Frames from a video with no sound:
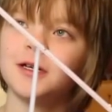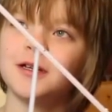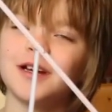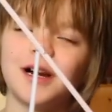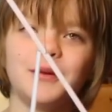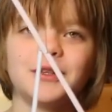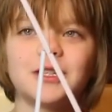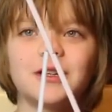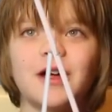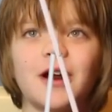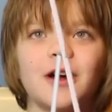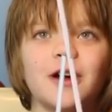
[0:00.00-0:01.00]
Did I mention
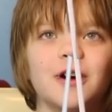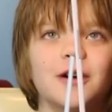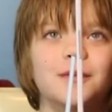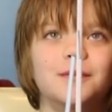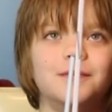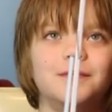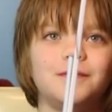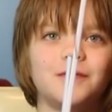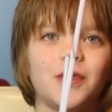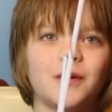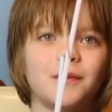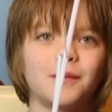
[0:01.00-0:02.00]
that I um,
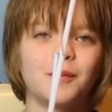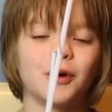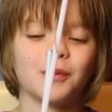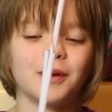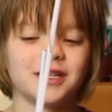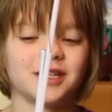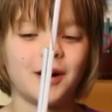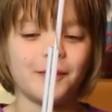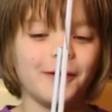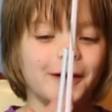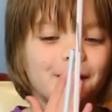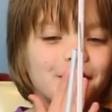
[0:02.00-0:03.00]
burnt my
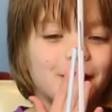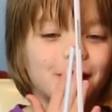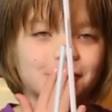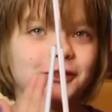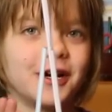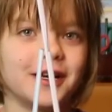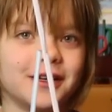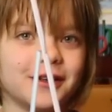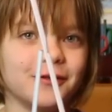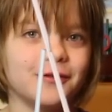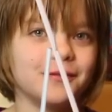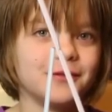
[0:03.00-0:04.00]
top lip while trying
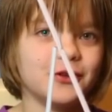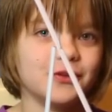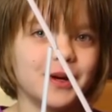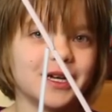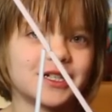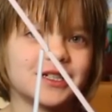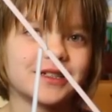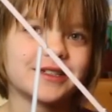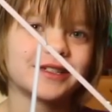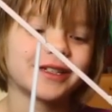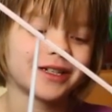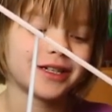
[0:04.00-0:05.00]
to use matches?